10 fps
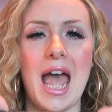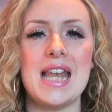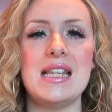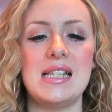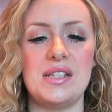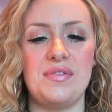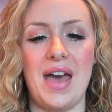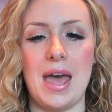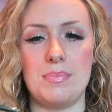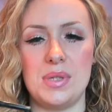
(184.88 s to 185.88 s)
and this is
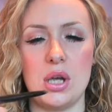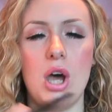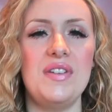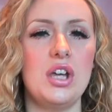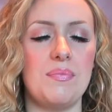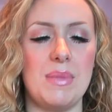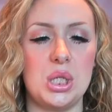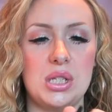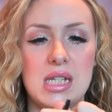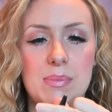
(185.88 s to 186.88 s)
fab. So I think I've
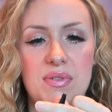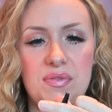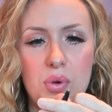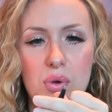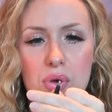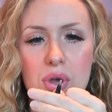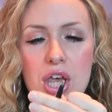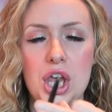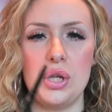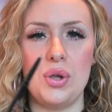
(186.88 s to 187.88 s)
mentioned this before.
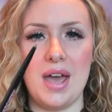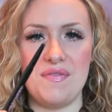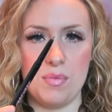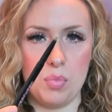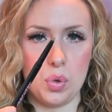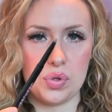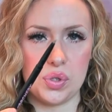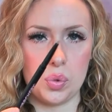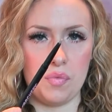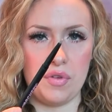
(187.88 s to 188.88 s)
You have the more
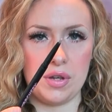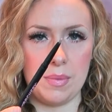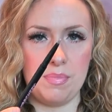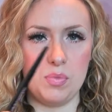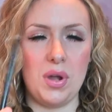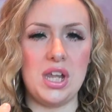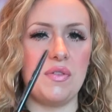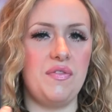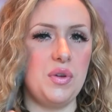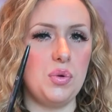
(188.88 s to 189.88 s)
sort of, where you
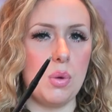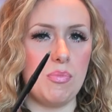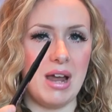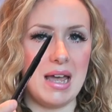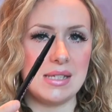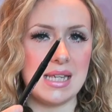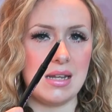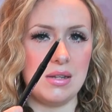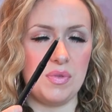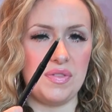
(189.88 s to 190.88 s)
can fill your brows
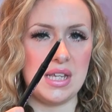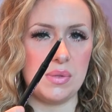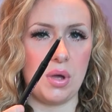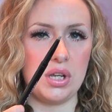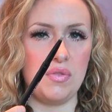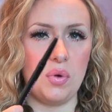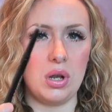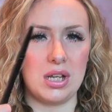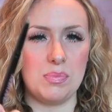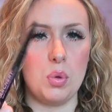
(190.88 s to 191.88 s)
in. With this one, you've got
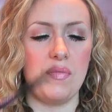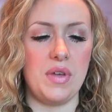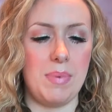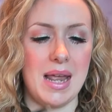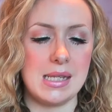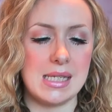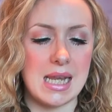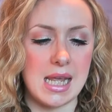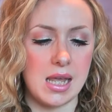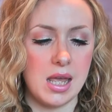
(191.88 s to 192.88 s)
like more of a
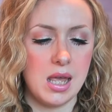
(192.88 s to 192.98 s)
pencil-y